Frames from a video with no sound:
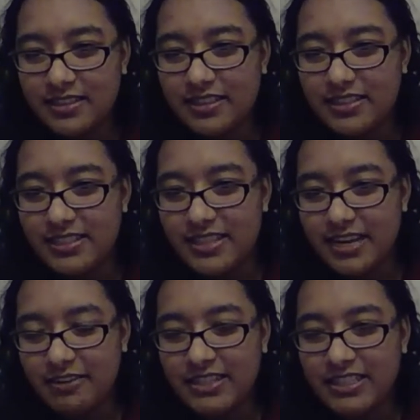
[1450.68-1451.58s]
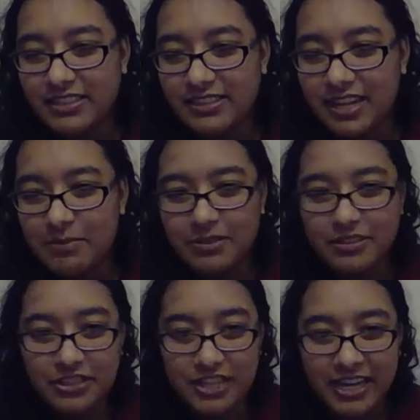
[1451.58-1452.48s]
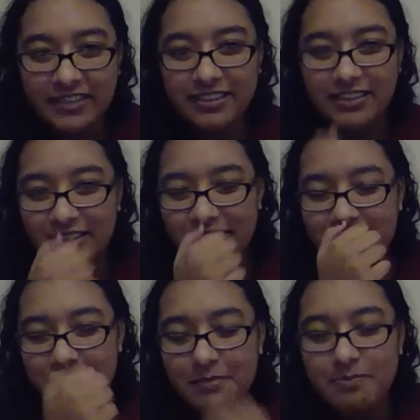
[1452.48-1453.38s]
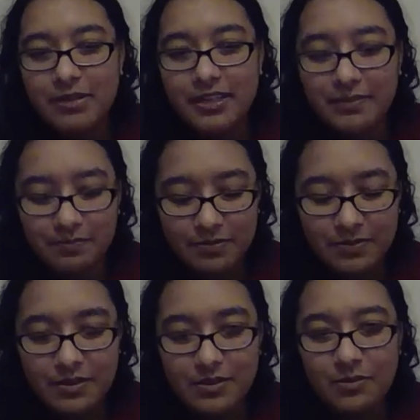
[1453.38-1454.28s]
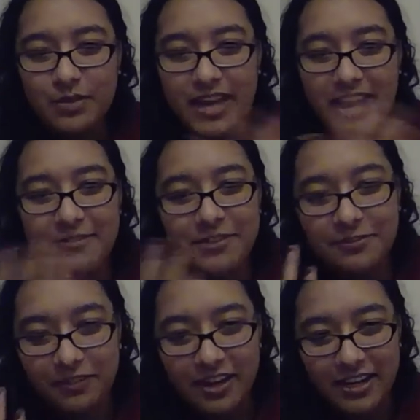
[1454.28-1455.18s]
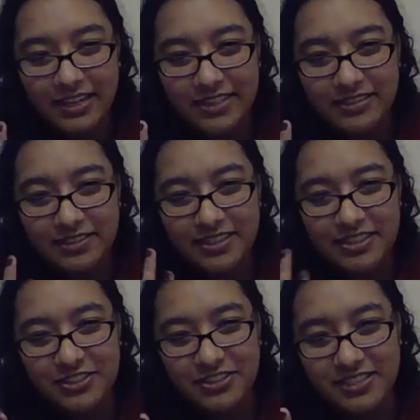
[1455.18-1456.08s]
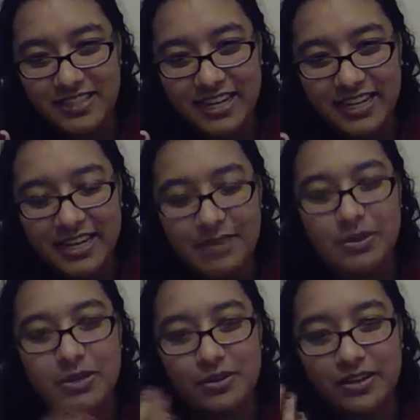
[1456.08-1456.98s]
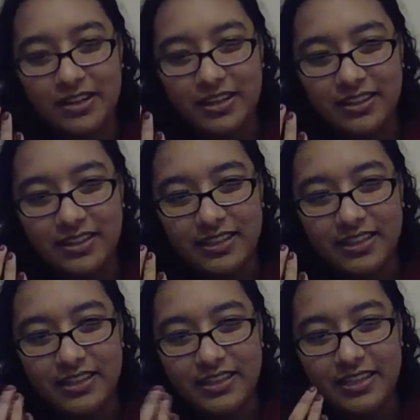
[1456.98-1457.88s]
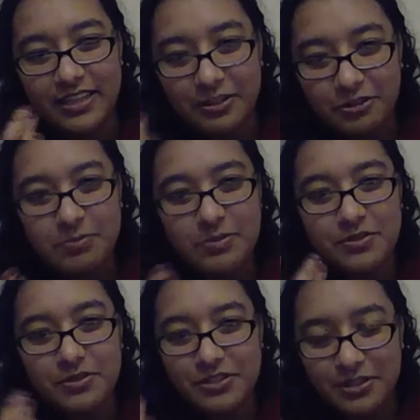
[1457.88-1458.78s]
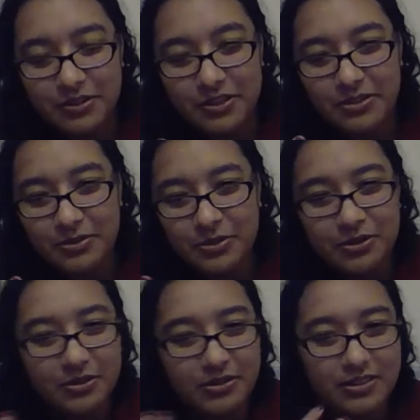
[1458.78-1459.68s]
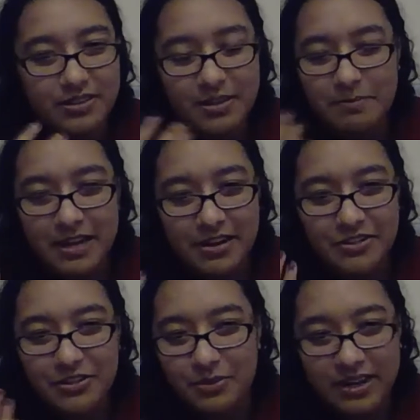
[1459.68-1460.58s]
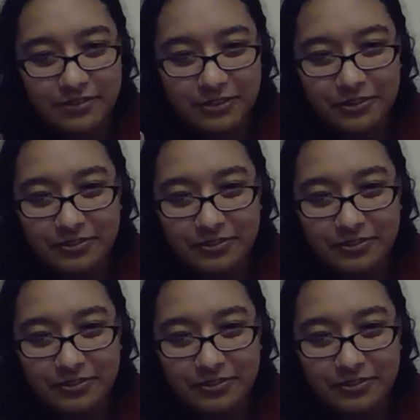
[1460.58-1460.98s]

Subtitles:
design criteria I put in chat. But we have a flawed initial design and we are working in groups or solo or in pairs or whatever